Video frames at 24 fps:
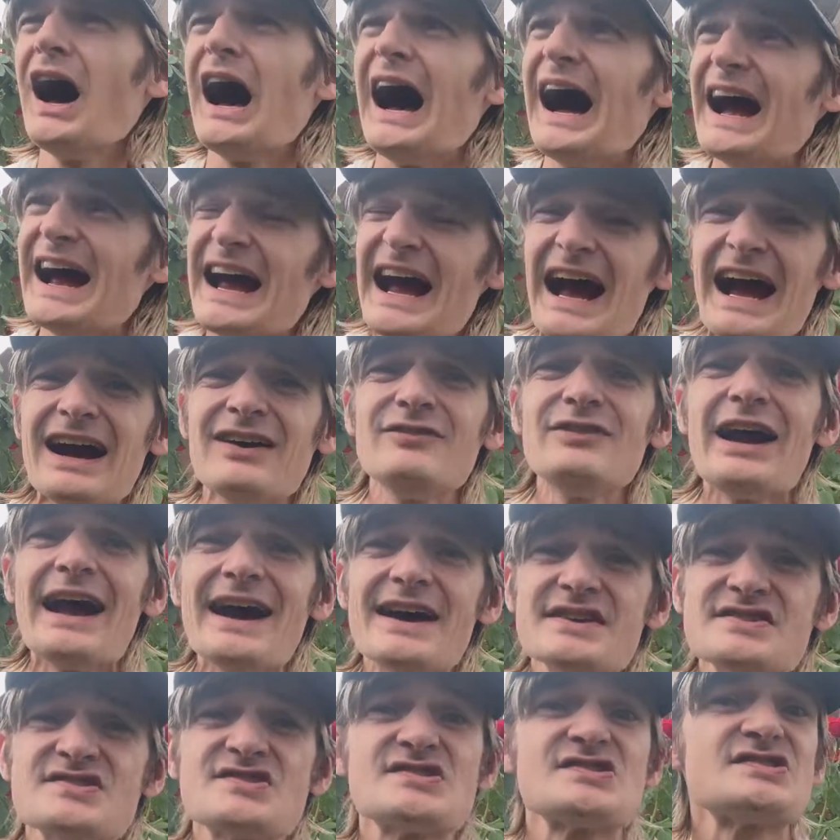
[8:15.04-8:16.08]
I have
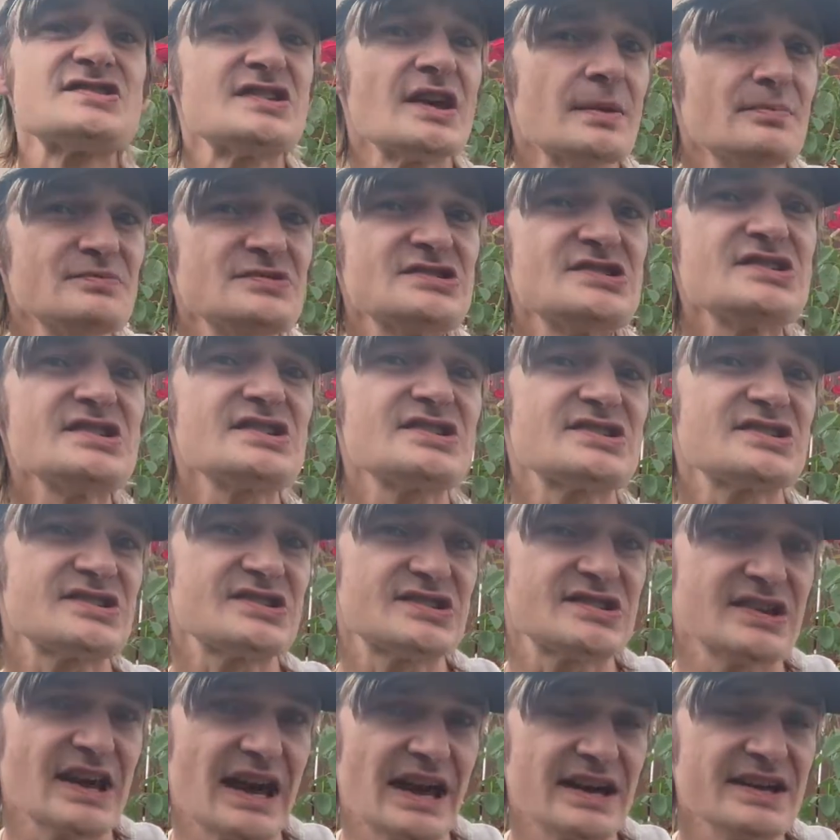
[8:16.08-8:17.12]
had some
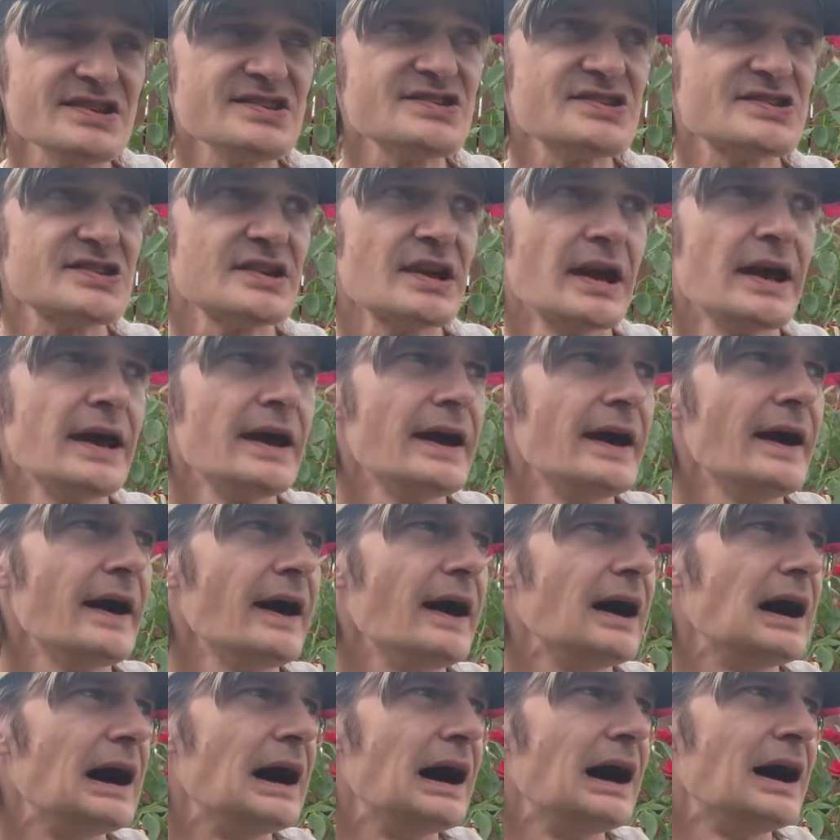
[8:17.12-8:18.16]
success,
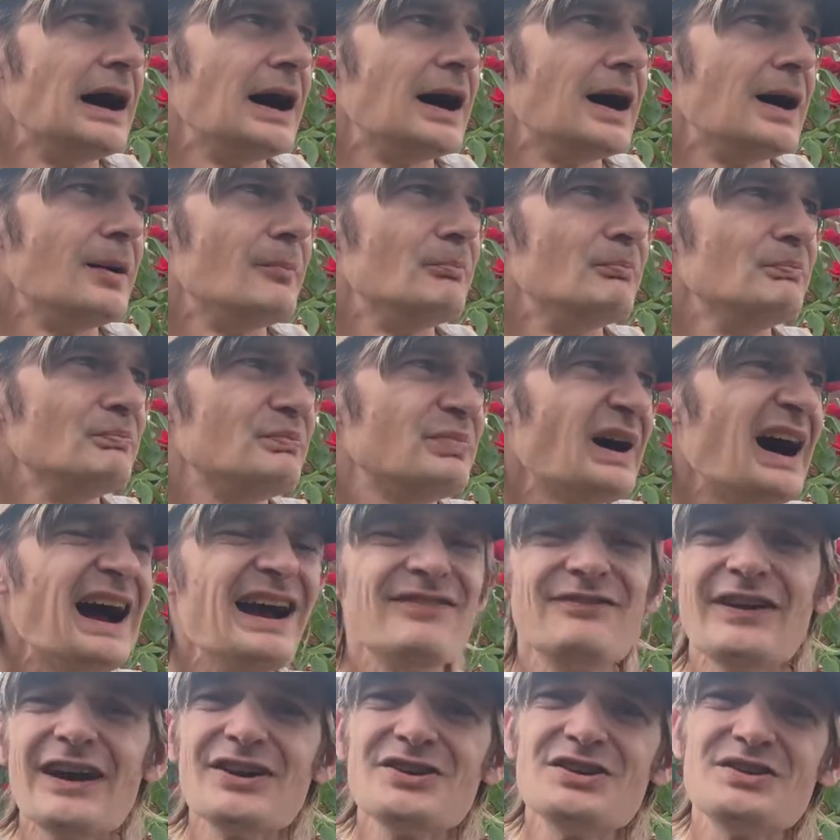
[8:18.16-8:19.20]
but I
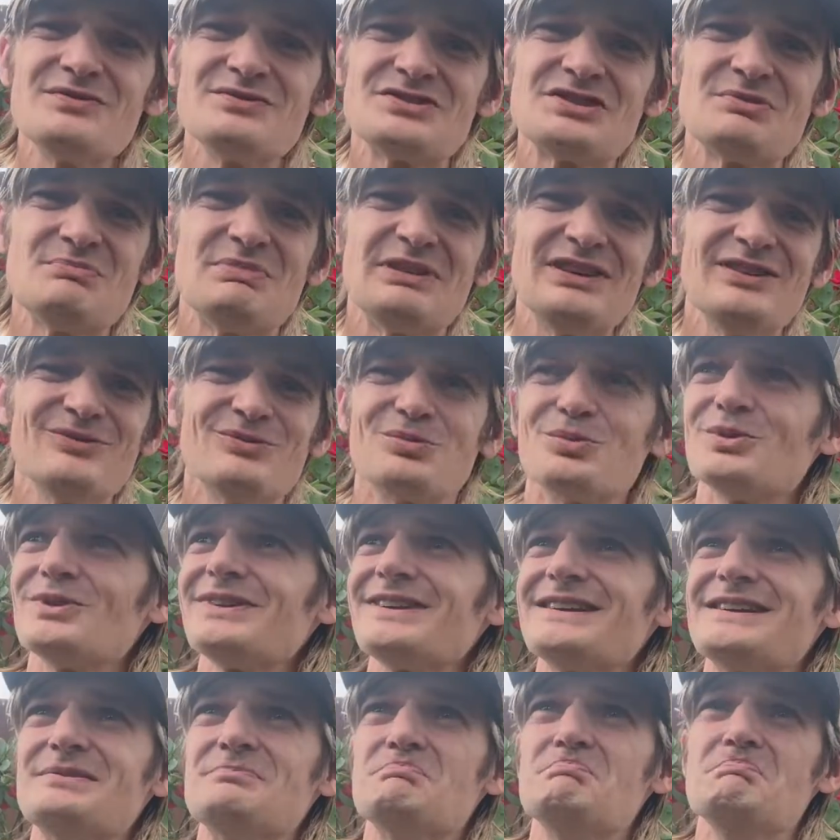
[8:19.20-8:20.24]
found it to be
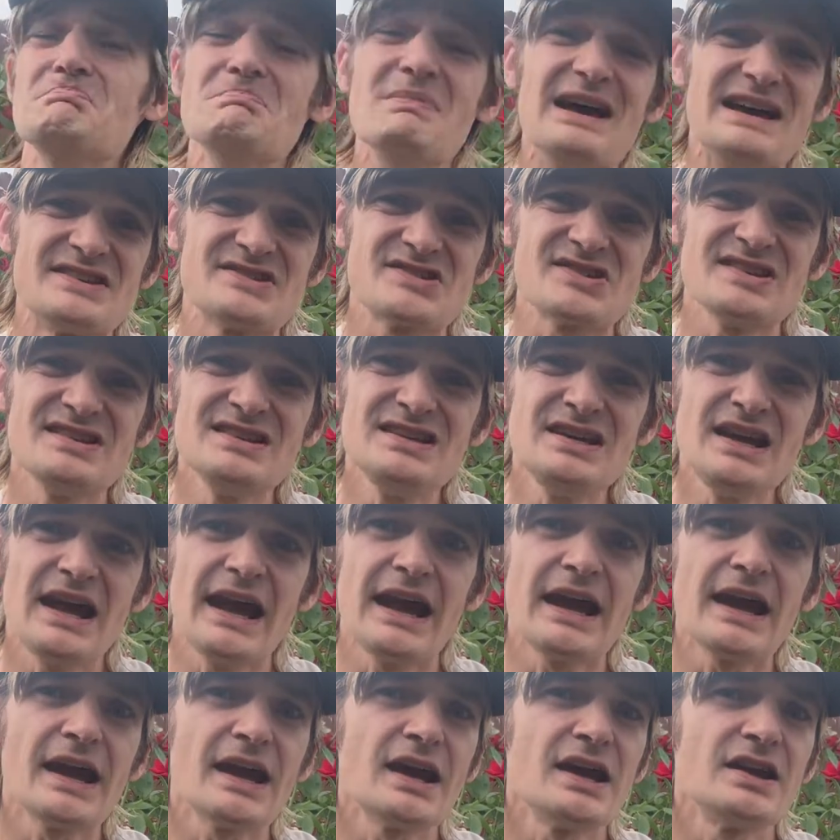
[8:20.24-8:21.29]
really messy,
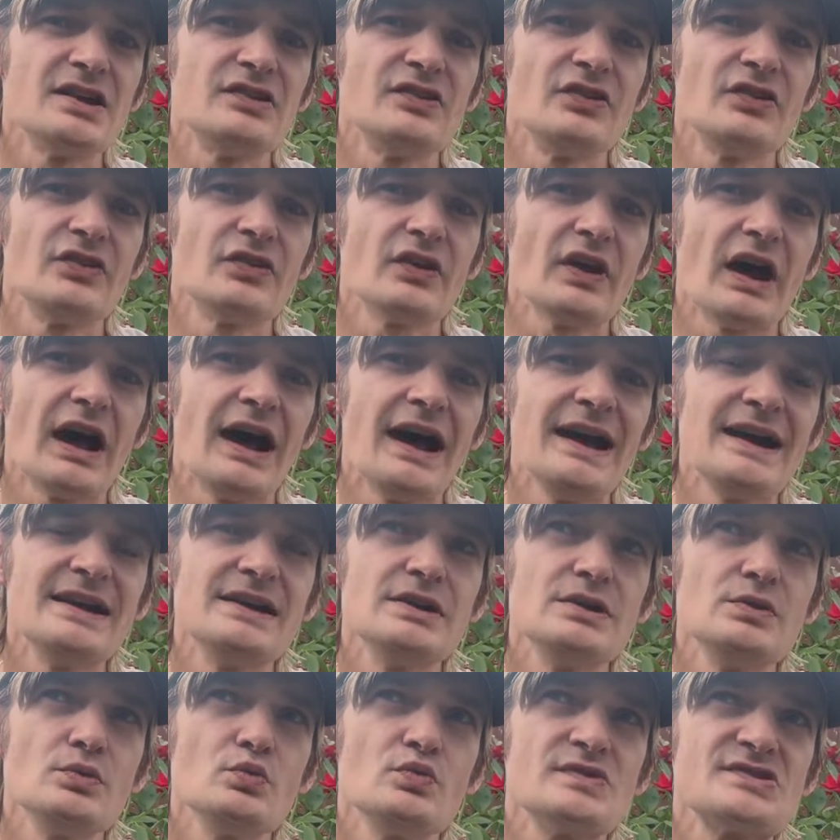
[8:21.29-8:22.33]
and
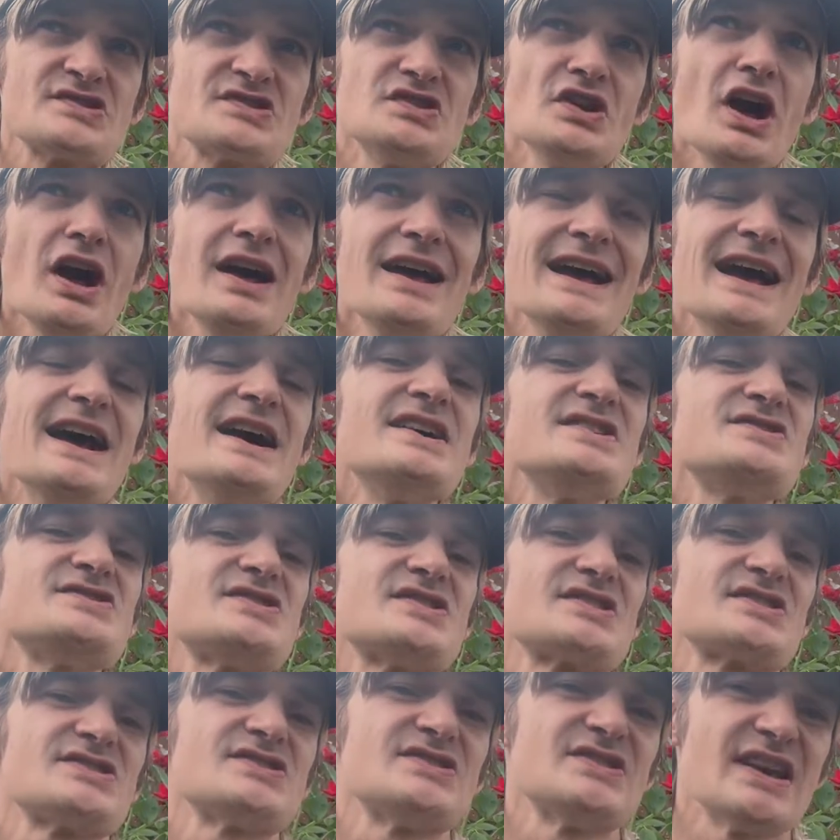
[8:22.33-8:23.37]
I was not as
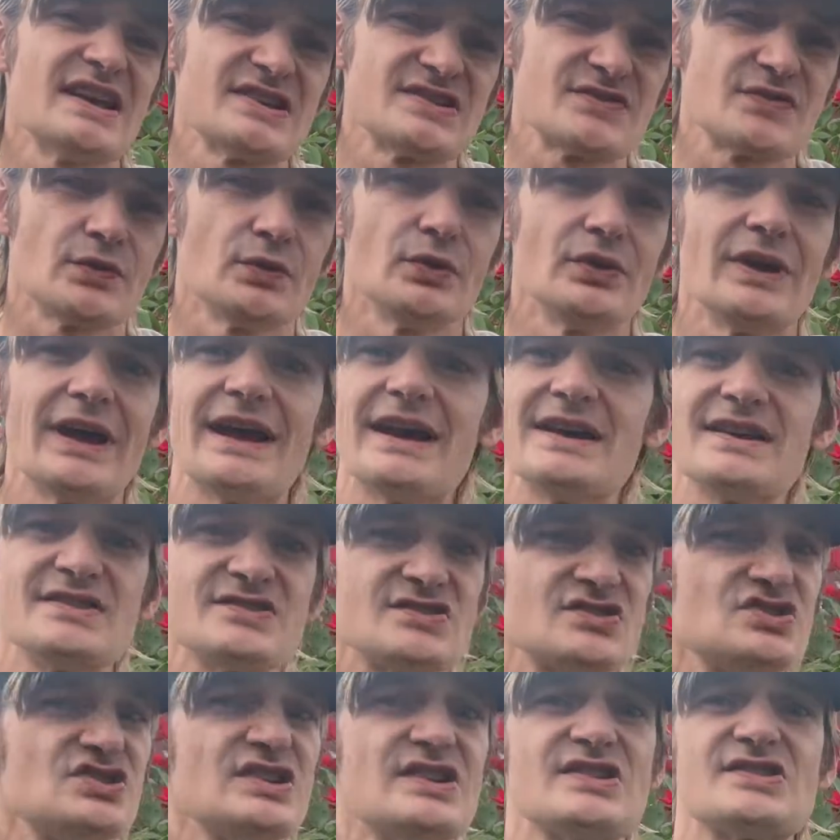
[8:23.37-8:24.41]
successful
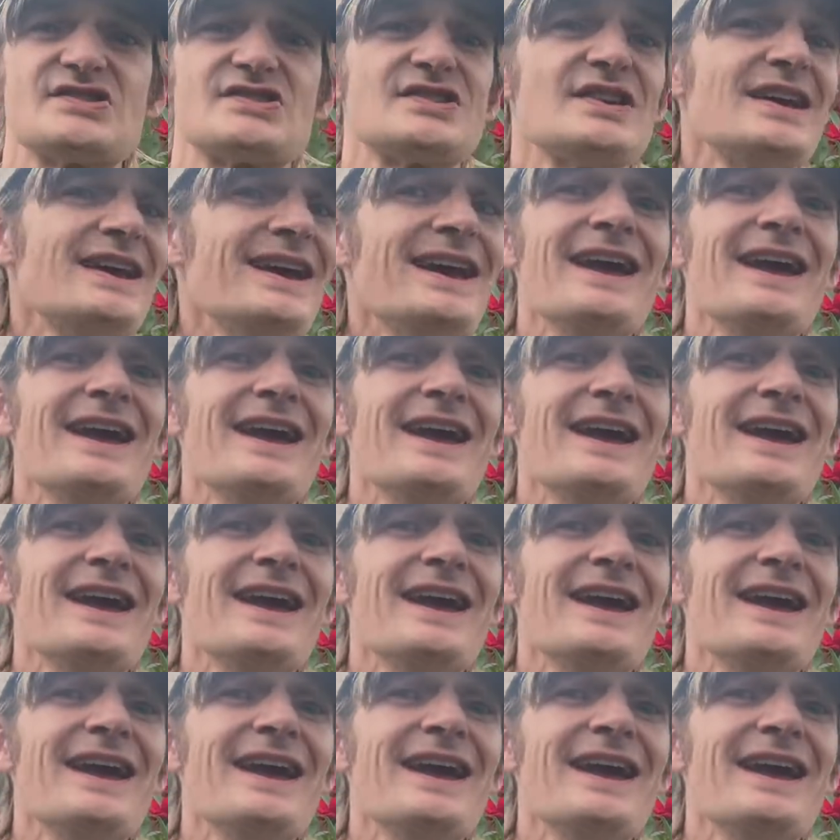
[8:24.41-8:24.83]
as just